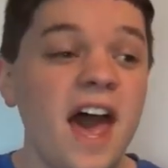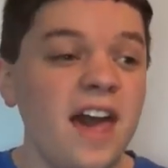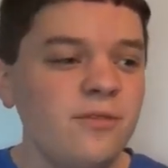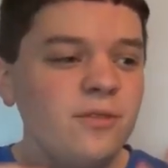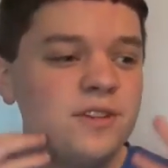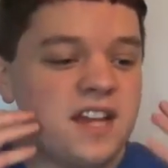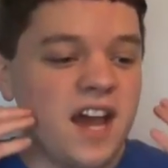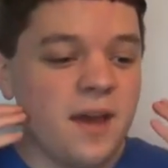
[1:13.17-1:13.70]

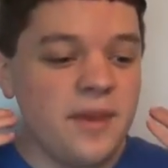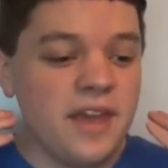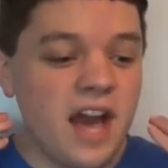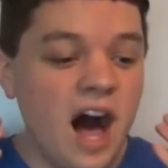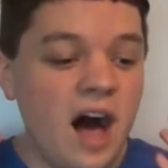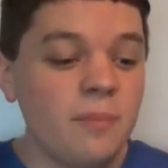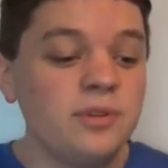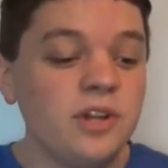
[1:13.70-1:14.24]
Every time he
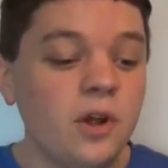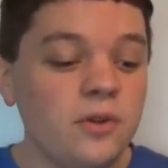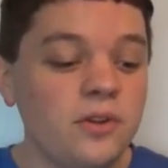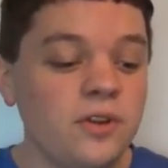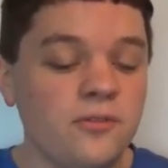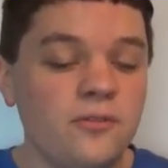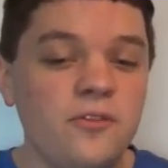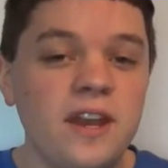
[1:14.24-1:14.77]

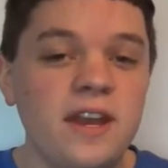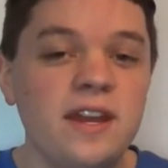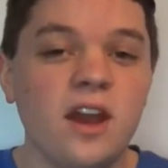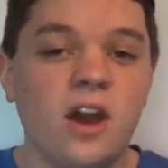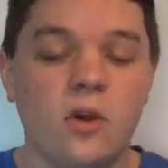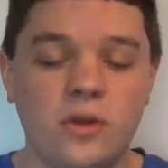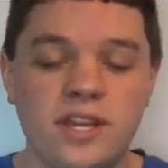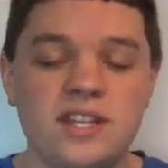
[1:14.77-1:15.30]
uploaded a
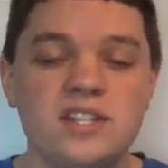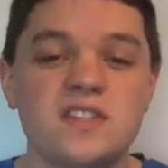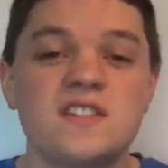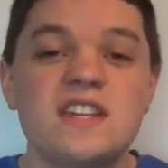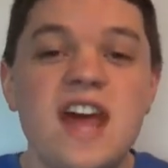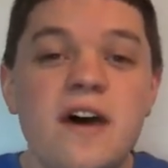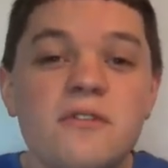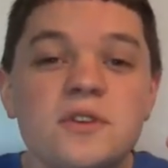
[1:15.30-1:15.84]
video, he just
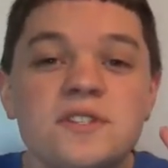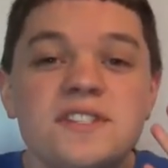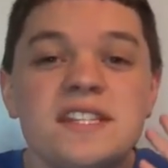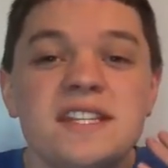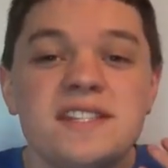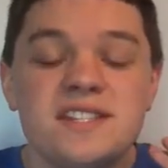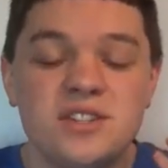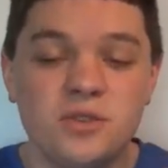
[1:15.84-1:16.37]
never
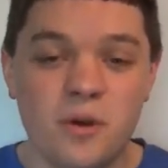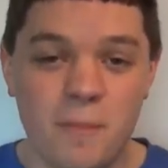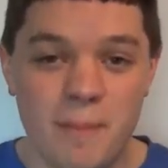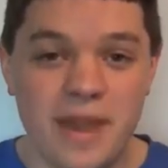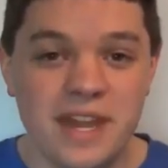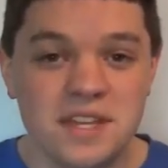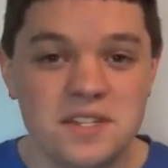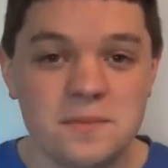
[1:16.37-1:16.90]
ceased to
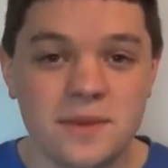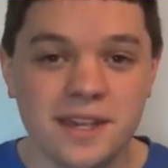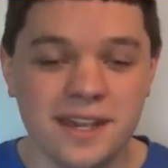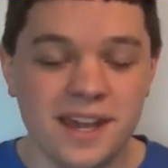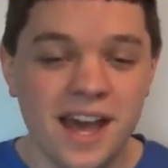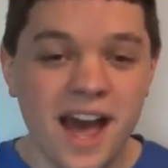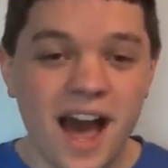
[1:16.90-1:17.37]
amaze me.